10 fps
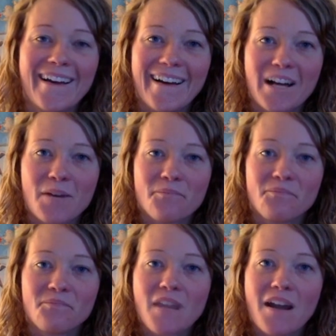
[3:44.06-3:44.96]

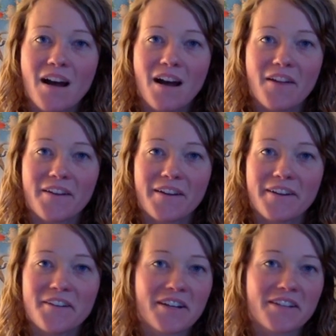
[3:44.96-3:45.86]

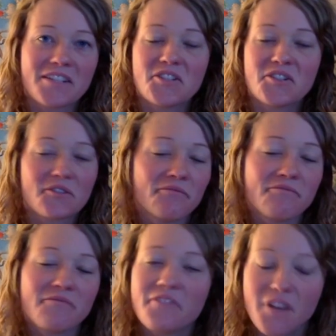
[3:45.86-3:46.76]
other non-essential
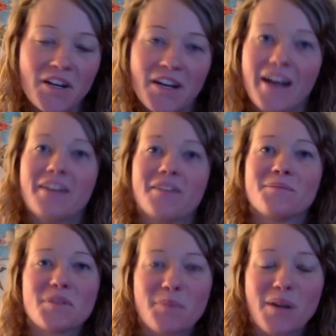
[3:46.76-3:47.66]
fun
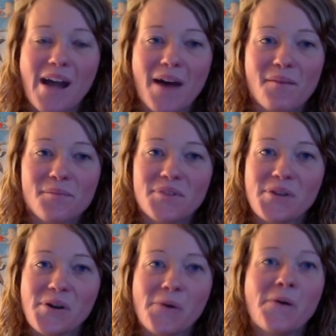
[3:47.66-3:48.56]
items, perhaps.
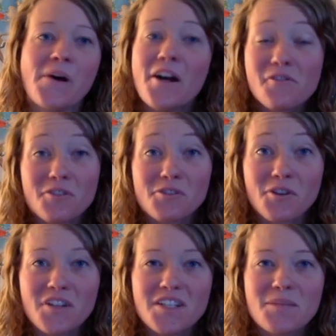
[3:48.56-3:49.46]
So those are
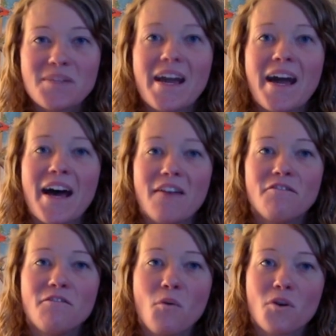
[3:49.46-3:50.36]
all the tips I
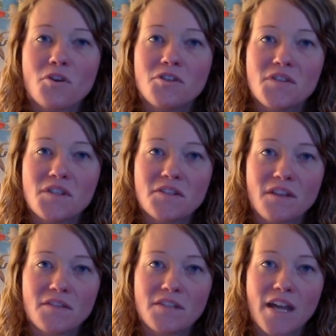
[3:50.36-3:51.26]
have for choosing
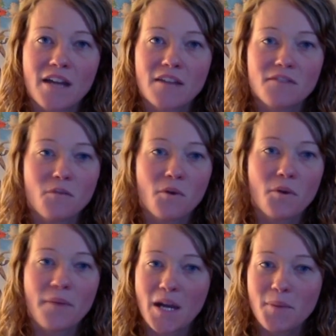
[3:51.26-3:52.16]
stuff sacks
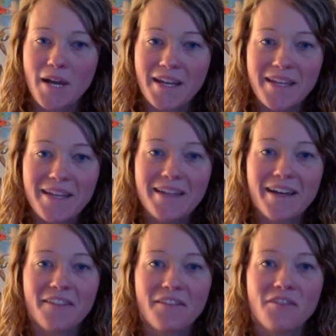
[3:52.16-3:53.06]
for backpacking.
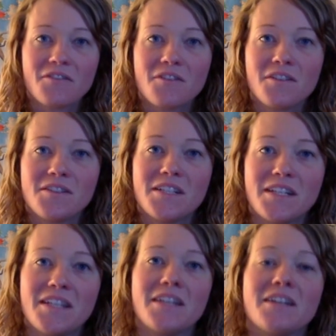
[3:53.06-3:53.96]
I'd love to
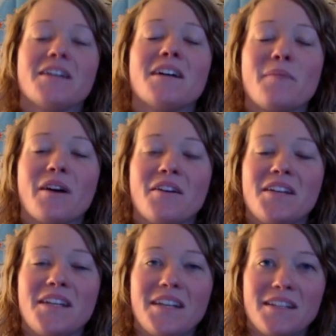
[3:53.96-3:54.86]
hear about
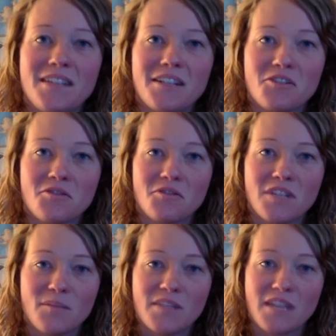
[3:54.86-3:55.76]
any additional
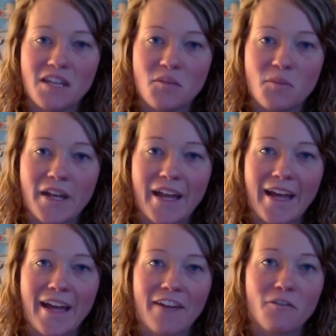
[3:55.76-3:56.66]
tips that you might
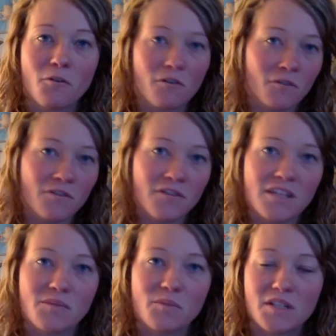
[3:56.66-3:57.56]
have, or if one of
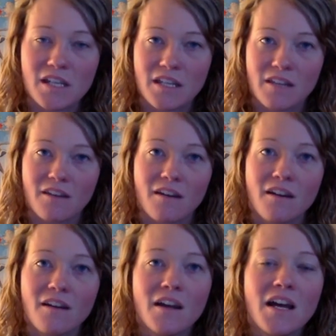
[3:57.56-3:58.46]
these in particular